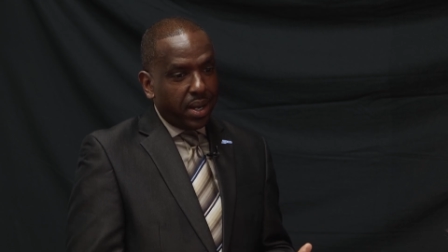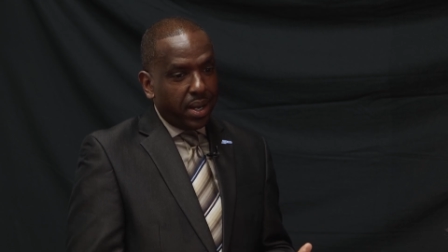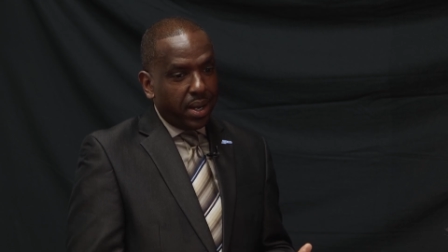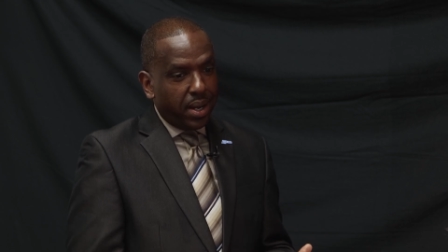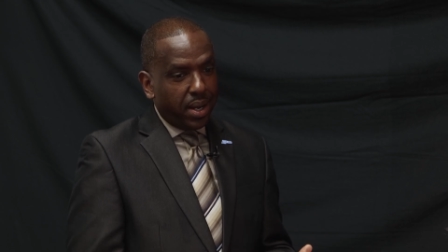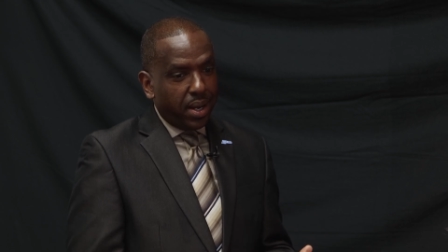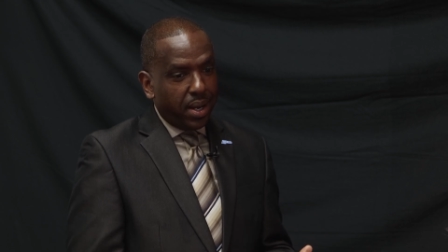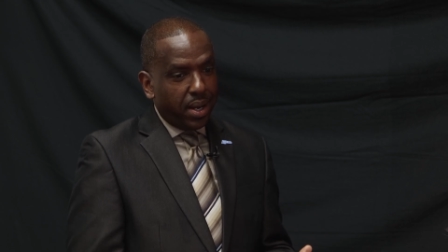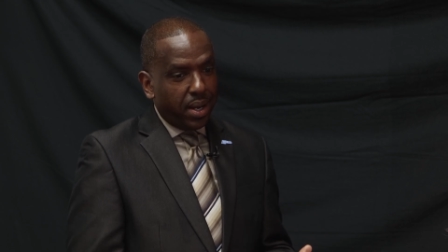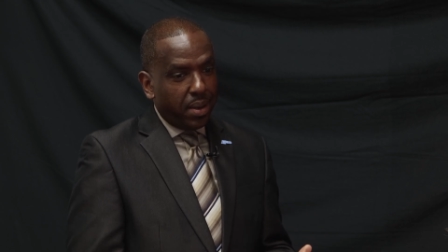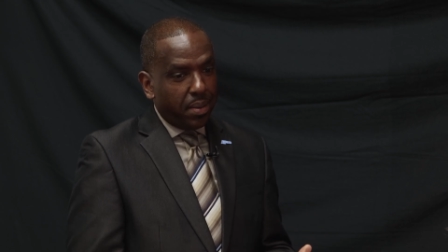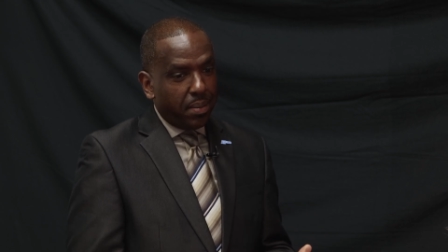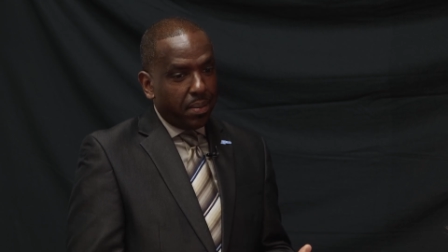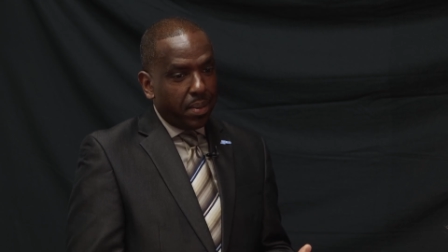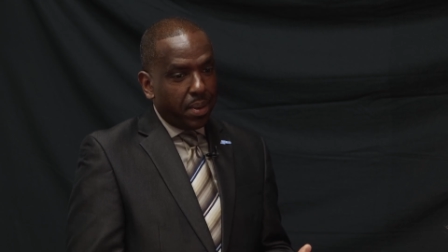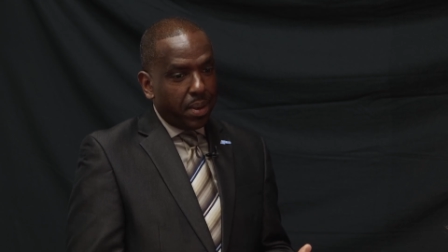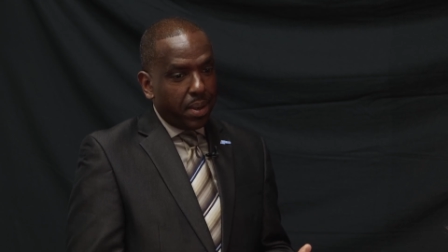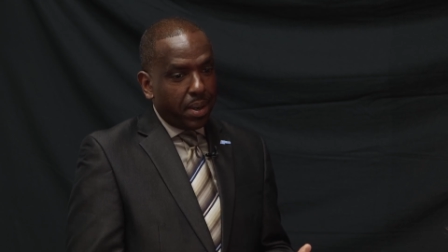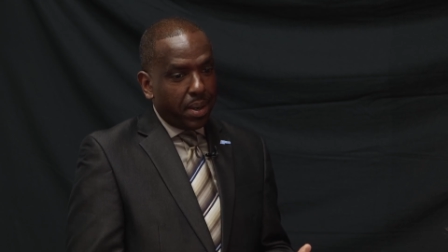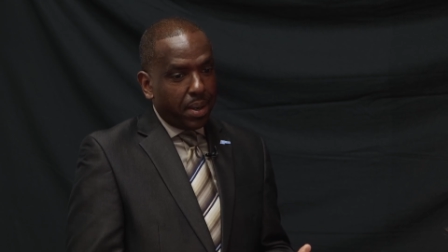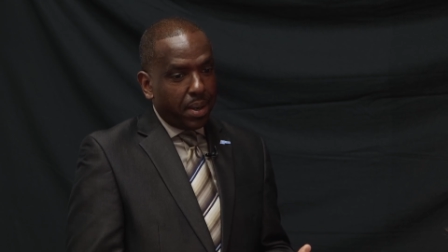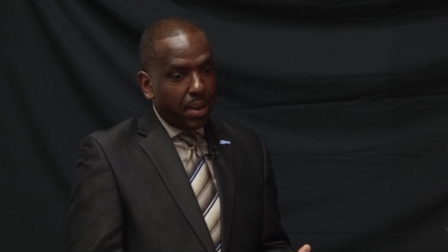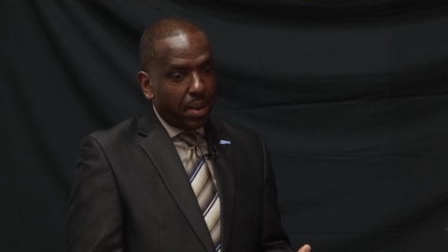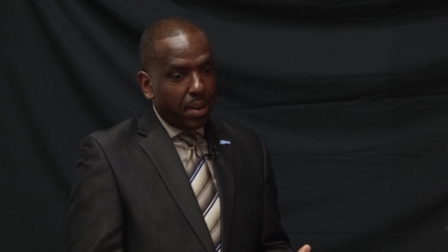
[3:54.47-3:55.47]
Um,
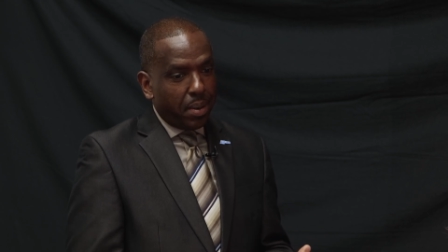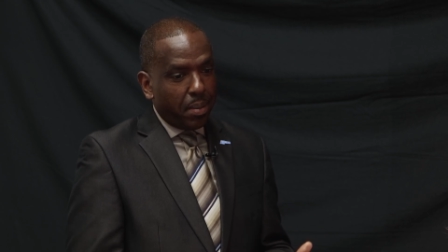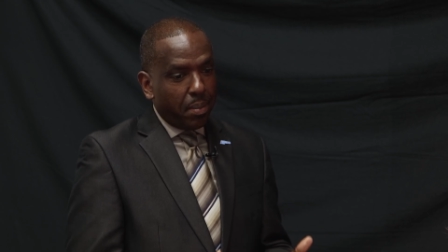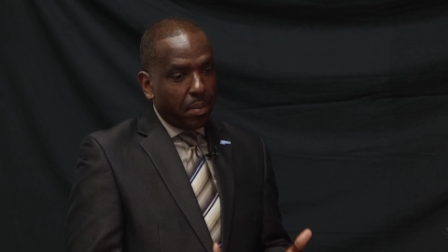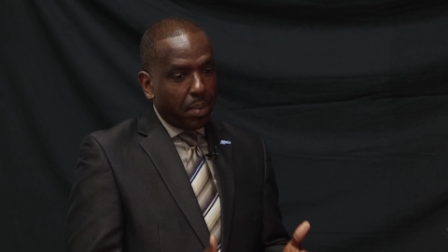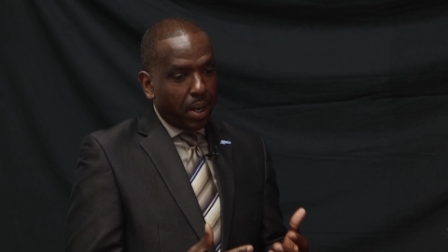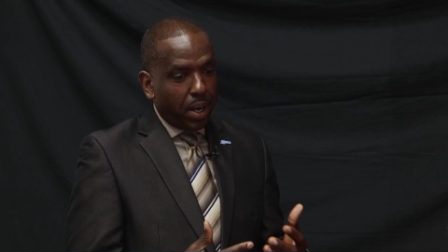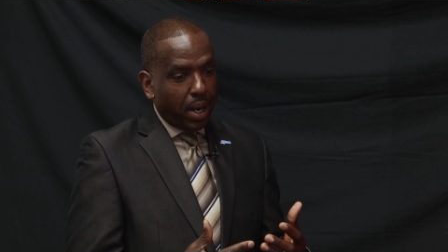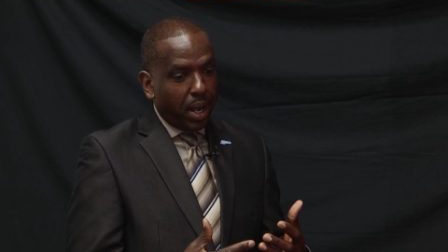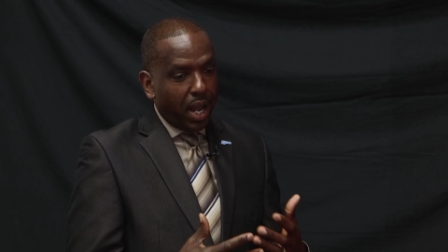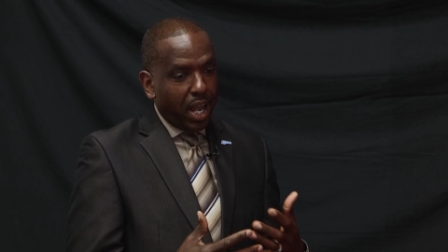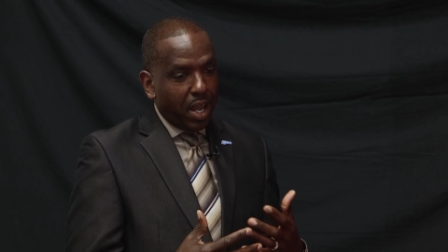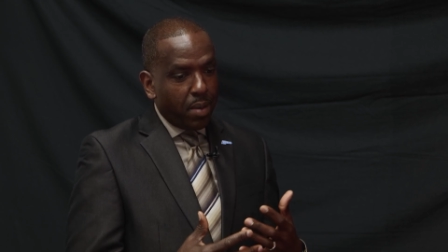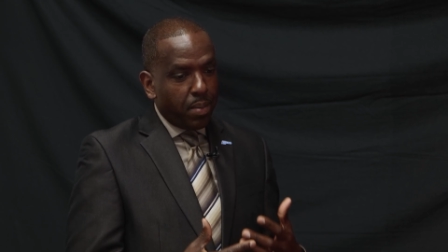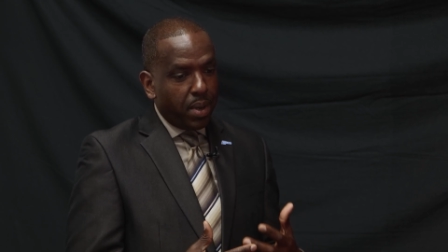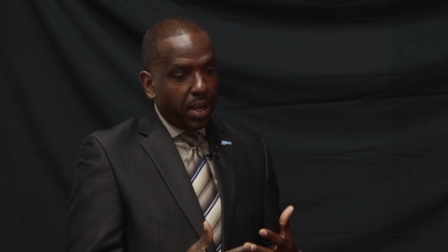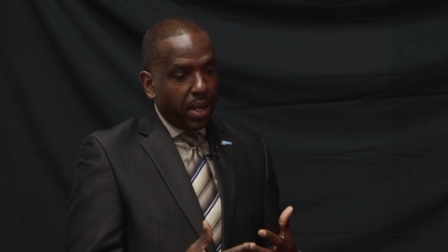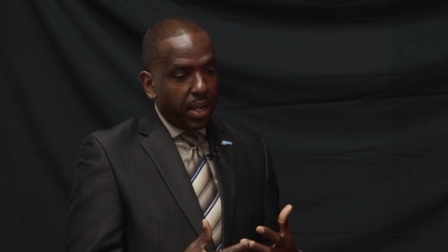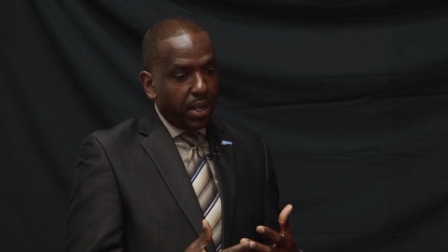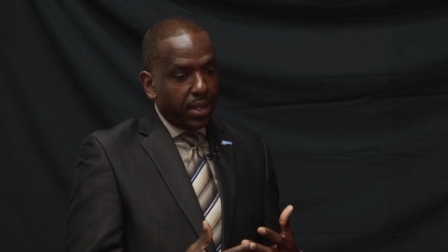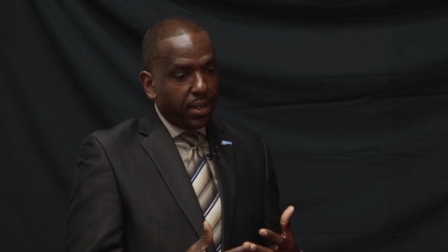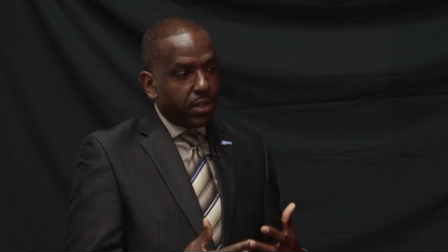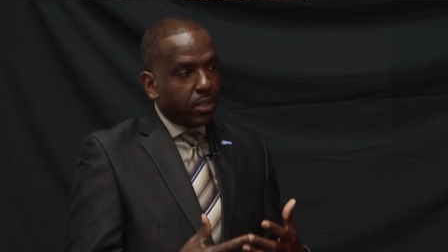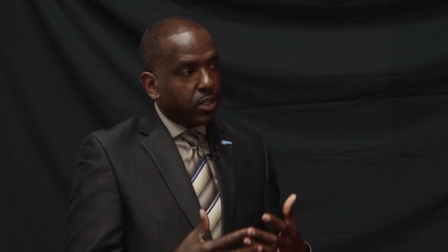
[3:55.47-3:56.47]
but I am
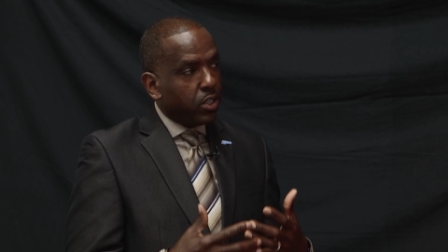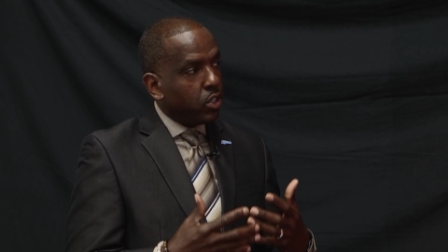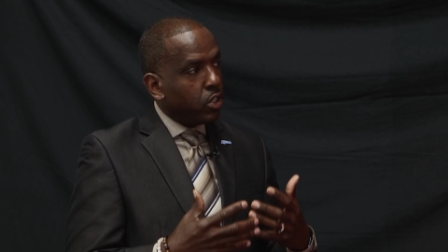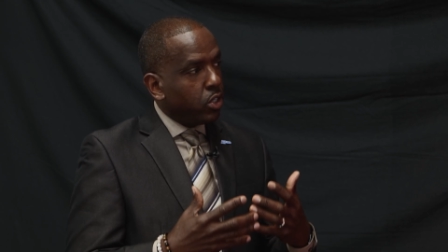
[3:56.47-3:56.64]
a